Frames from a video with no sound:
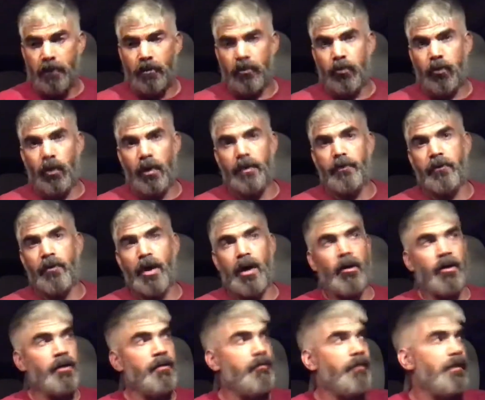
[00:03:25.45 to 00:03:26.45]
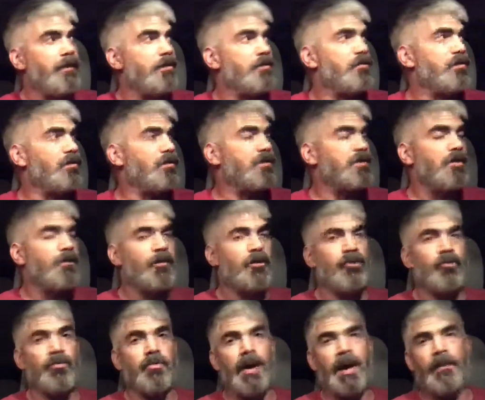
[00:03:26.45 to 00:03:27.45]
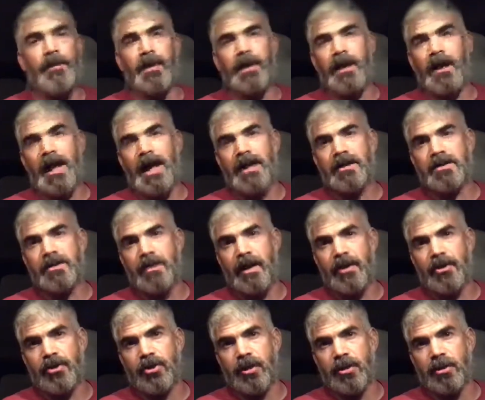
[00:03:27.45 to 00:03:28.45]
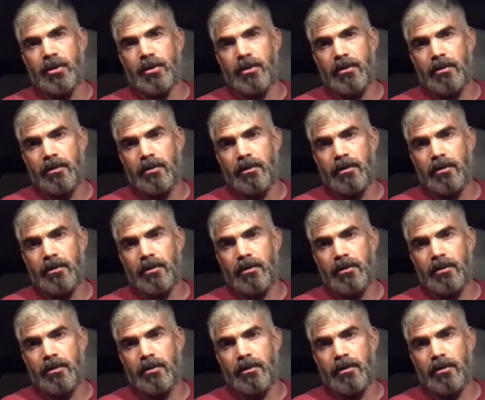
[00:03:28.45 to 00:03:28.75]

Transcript: 24-hour convenience store, some crap at a gas station.